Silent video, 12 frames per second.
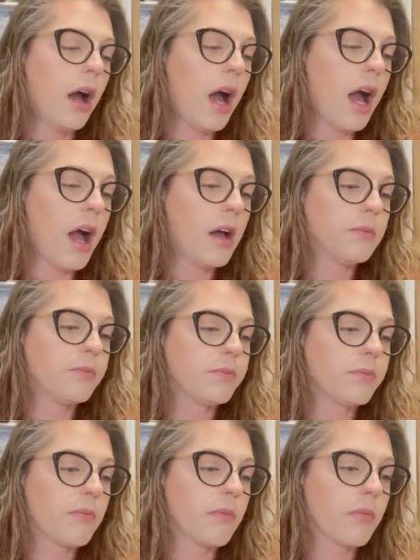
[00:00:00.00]
So
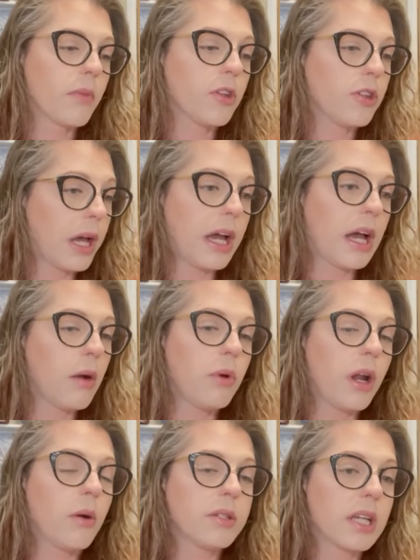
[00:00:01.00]
I
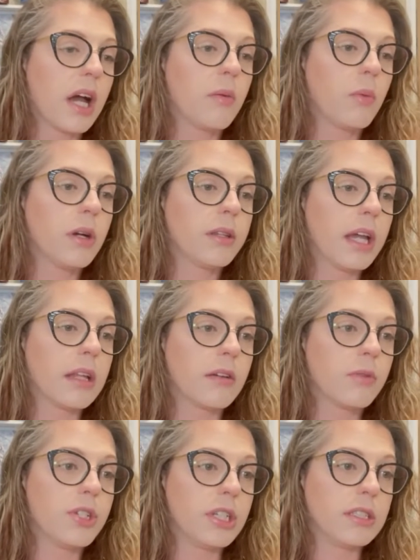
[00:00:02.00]
would always tell them, well, they
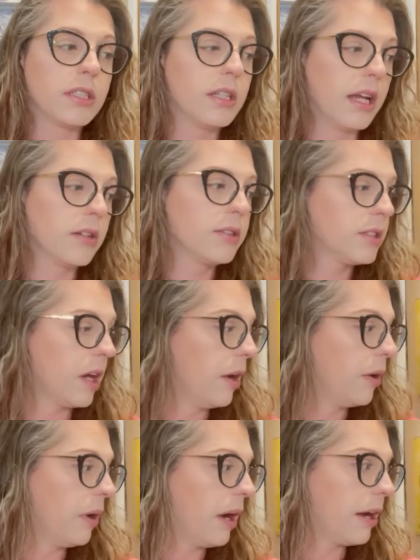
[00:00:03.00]
live with Jesus now.
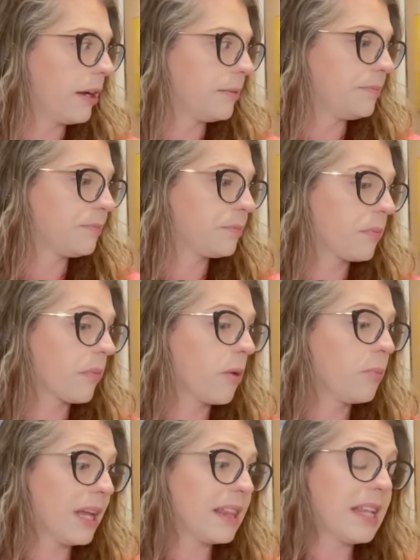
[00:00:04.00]
So,
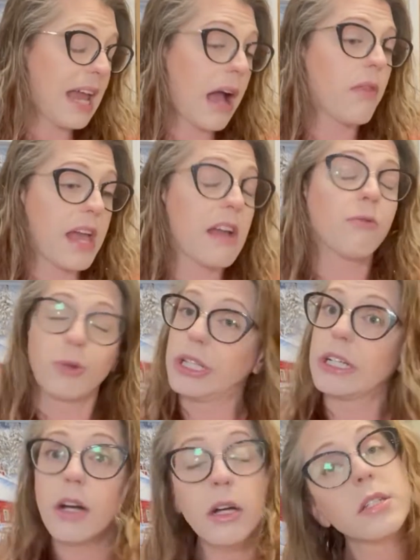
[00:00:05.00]
but now they have
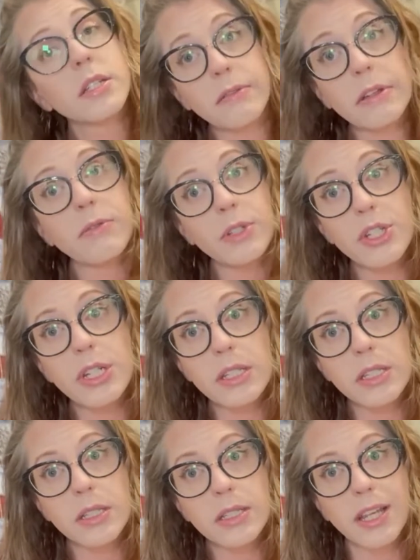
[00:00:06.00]
really gone to live with
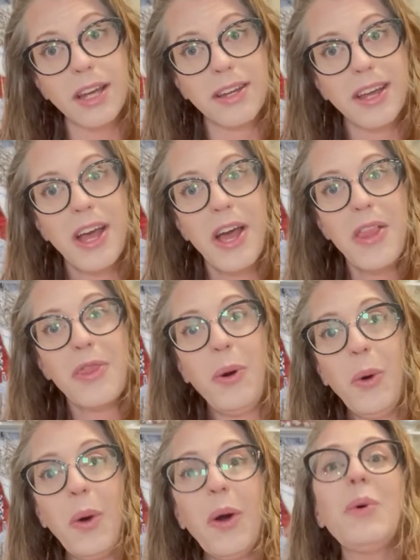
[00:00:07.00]
Jesus.
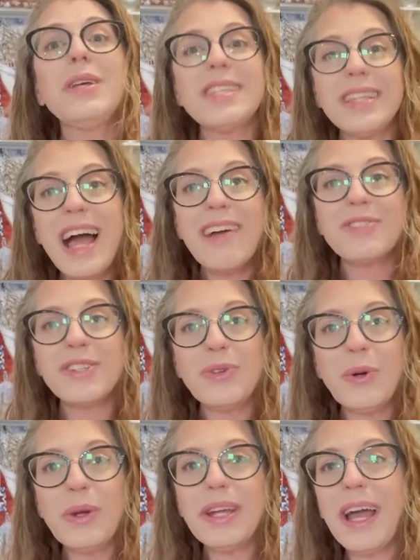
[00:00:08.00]
What was left of
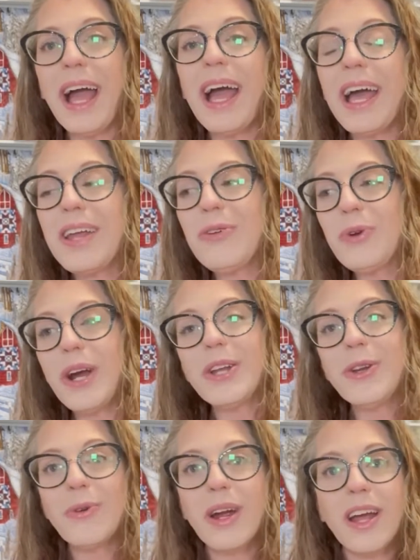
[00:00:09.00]
what we had
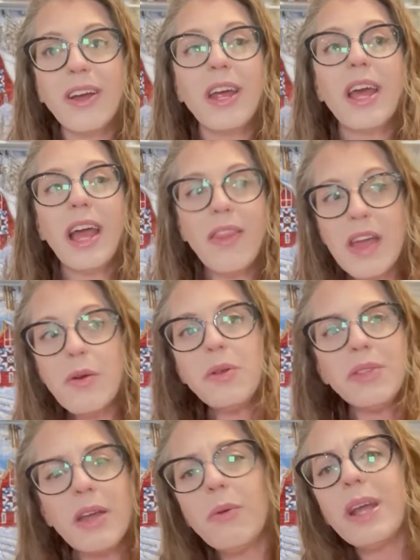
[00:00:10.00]
running around, and they
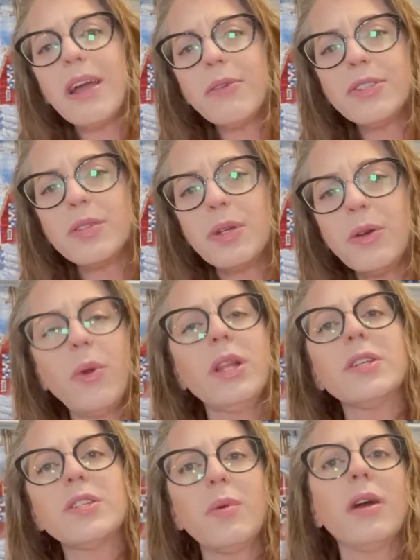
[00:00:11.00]
would get to be
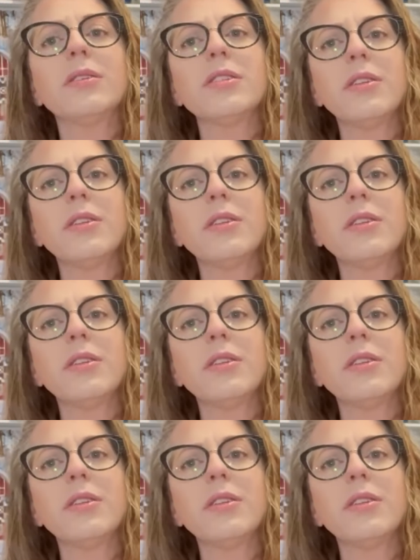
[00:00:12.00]
really smart.